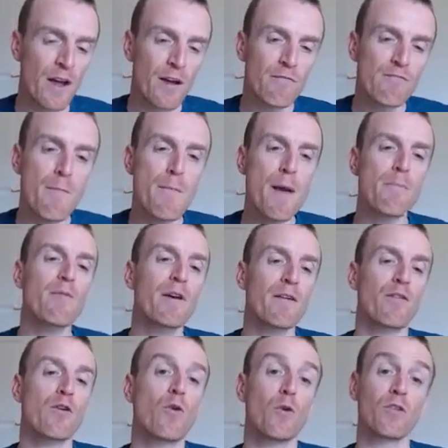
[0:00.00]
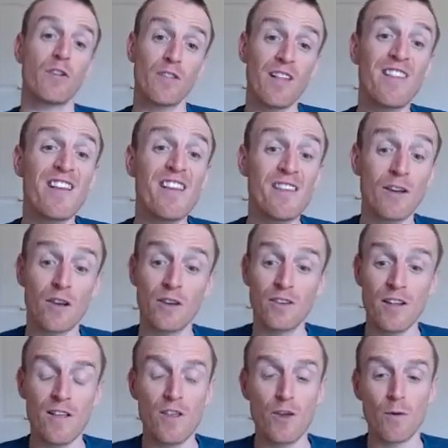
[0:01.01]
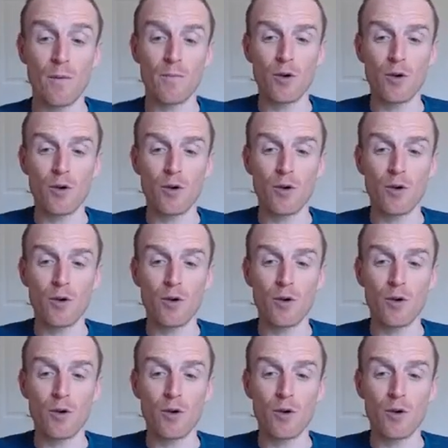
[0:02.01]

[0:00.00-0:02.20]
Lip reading: Yeah. Remembering, of course, that this is a continuum.